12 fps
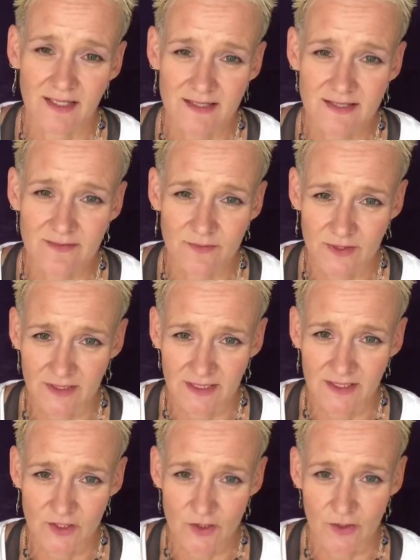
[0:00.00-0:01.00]
It's
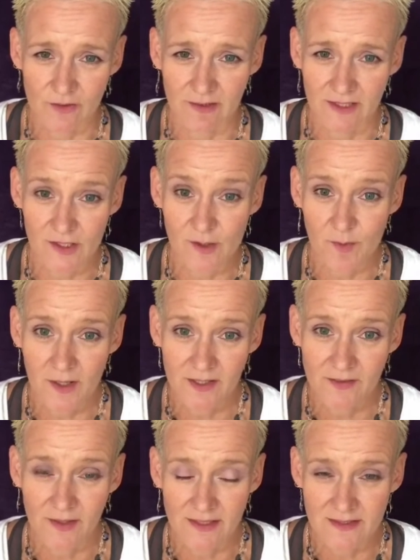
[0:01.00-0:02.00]
really the sugar and the
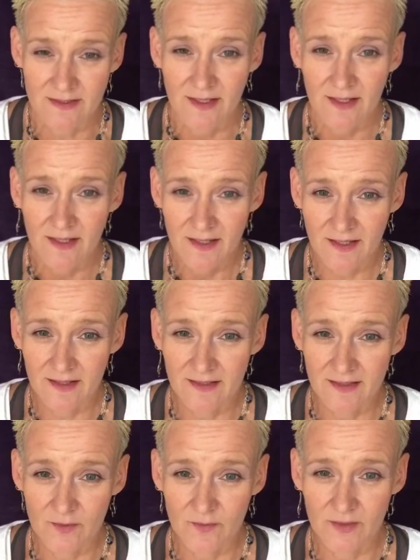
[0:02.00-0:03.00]
carbohydrates
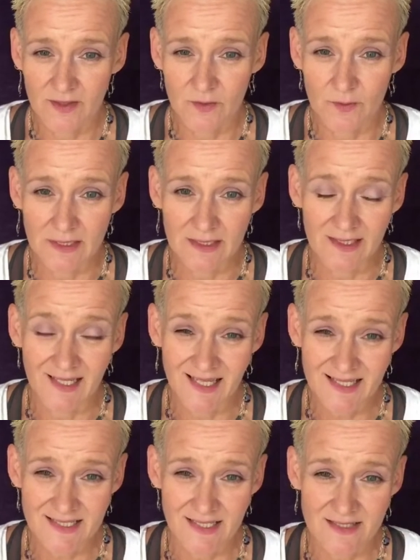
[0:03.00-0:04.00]
that you eat in
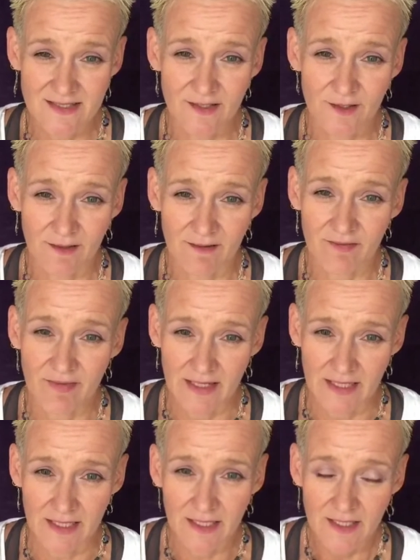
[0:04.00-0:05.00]
excess that are
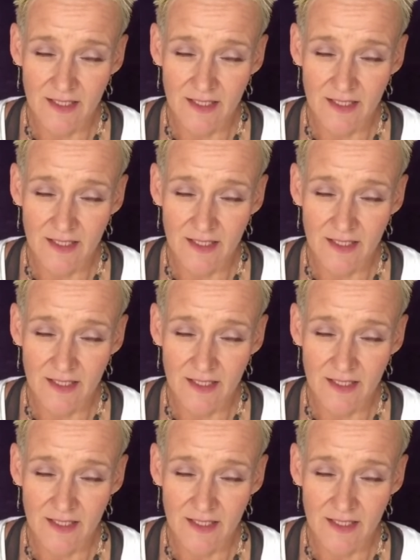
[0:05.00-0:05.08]
fattening.